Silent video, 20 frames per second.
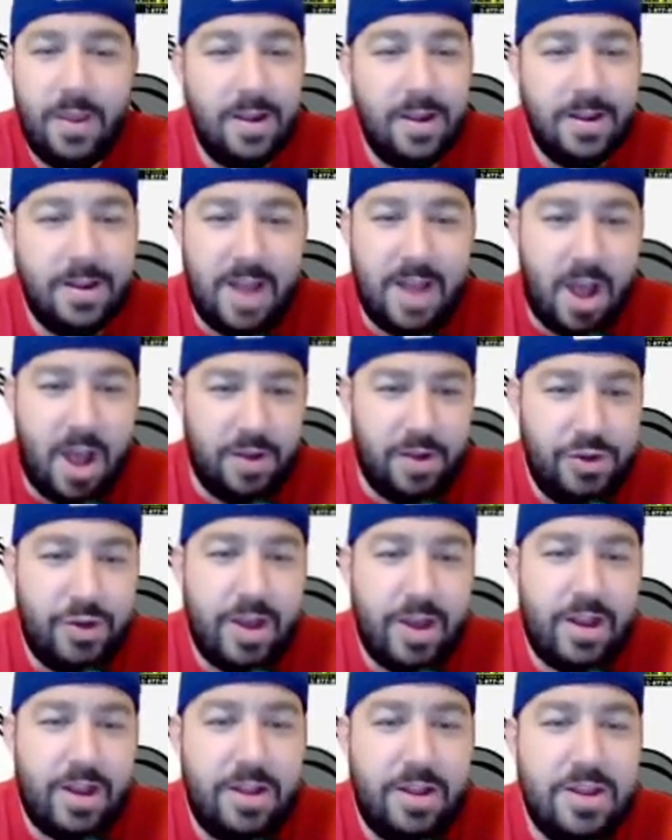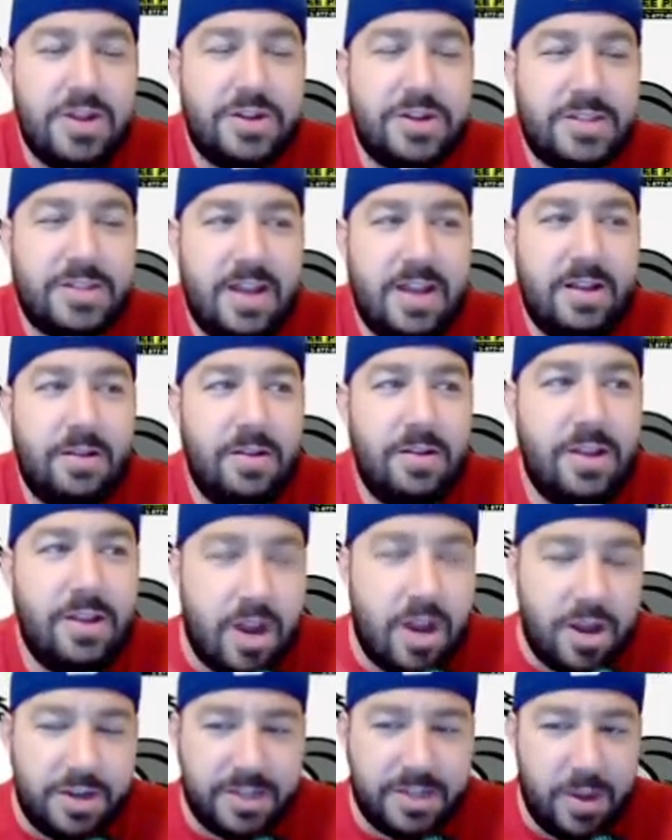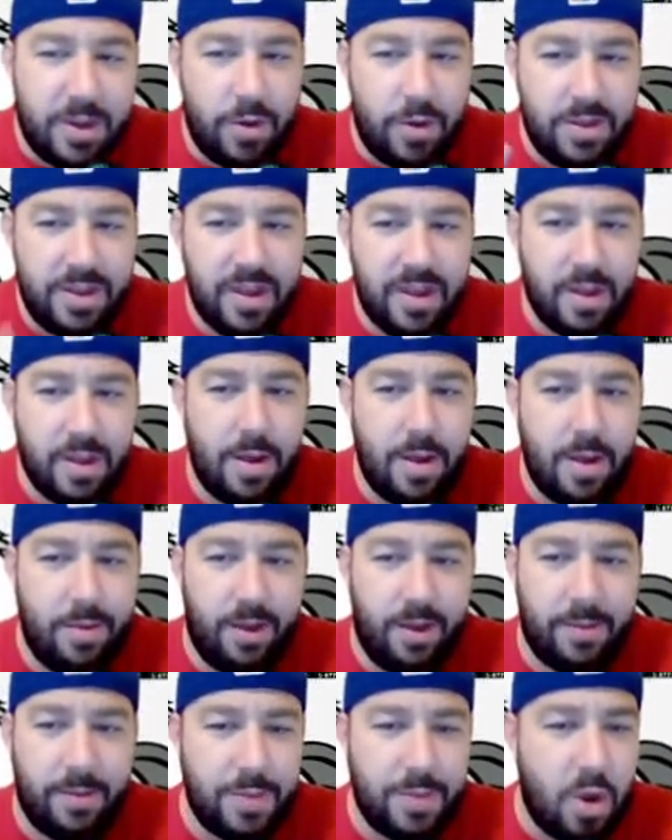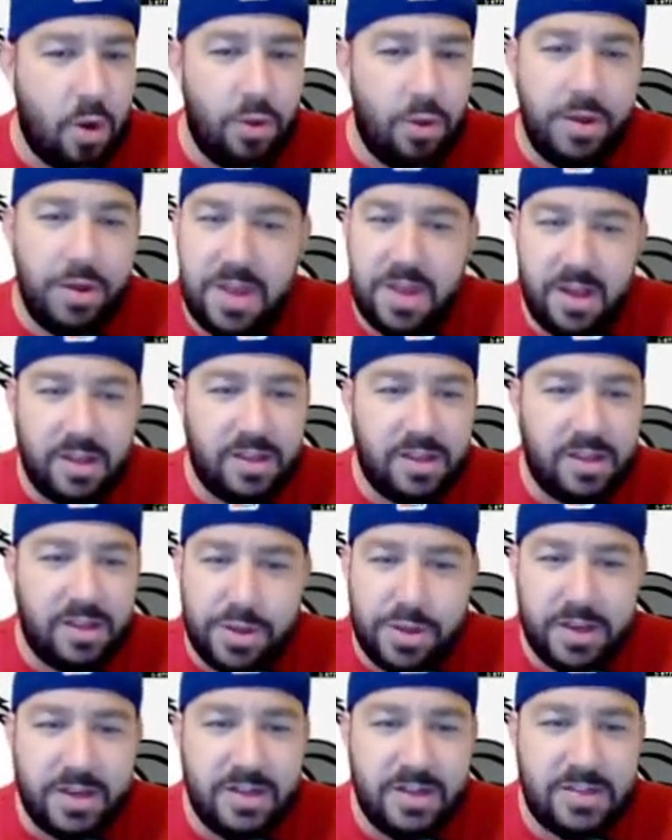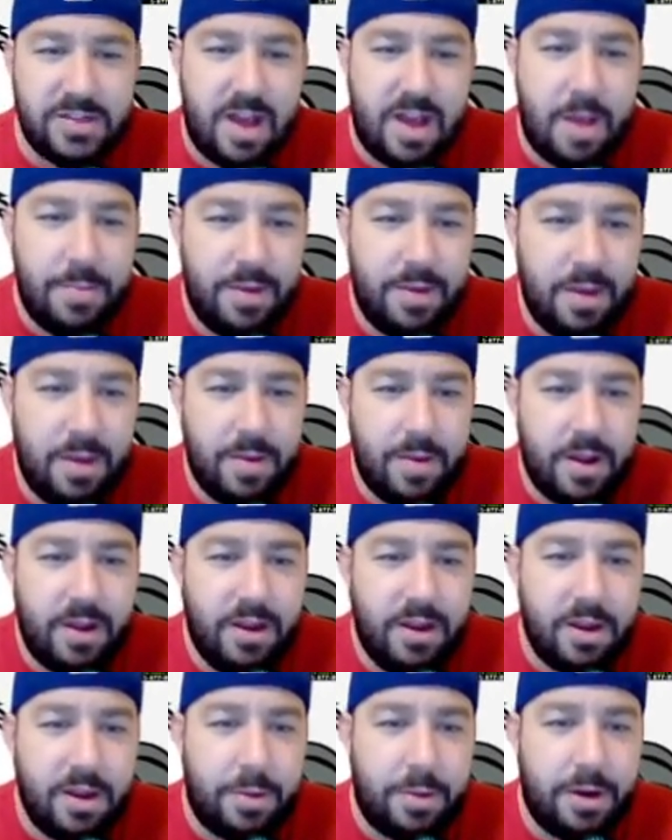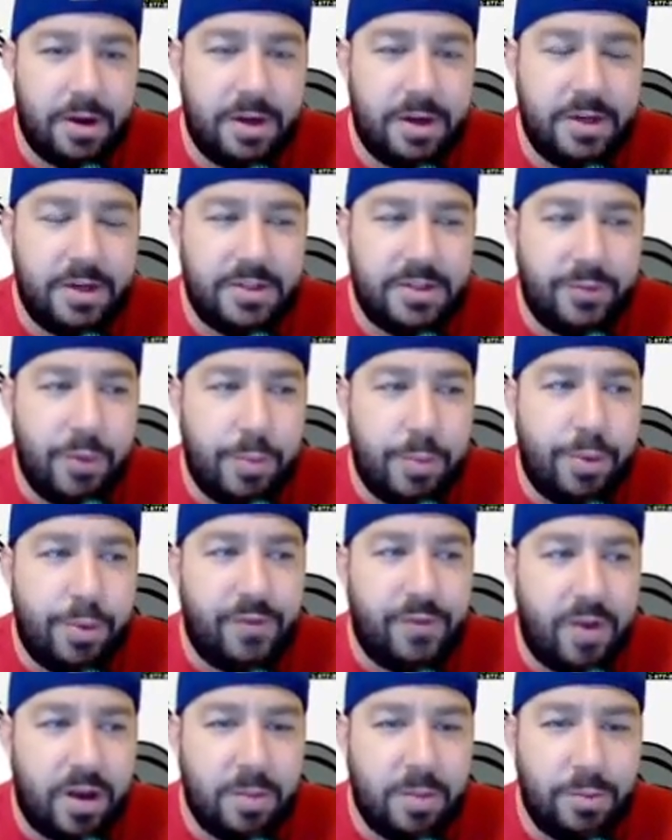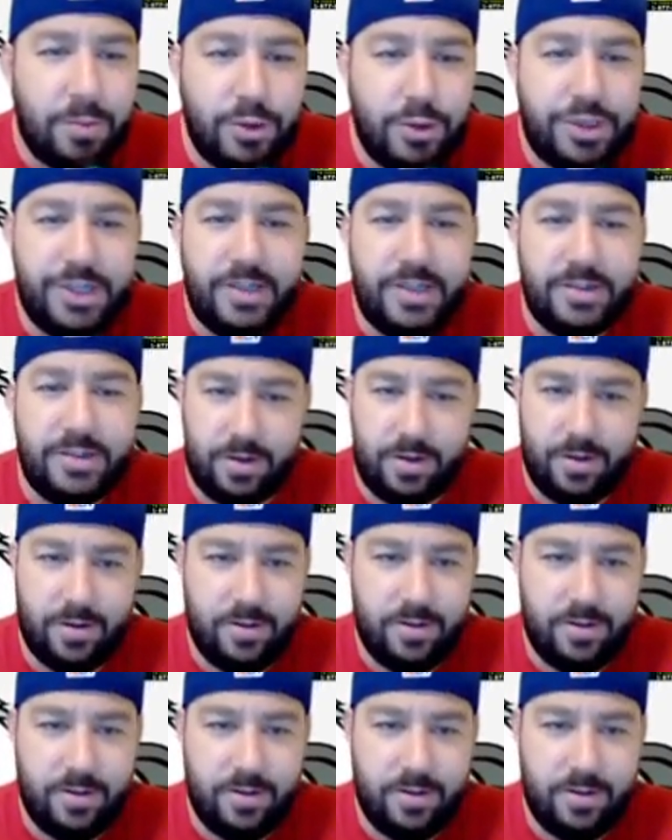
No, you got to understand. You got to understand one thing about me. The only thing that's really going to stop me about eating a burger is if you put fucking blue cheese on it.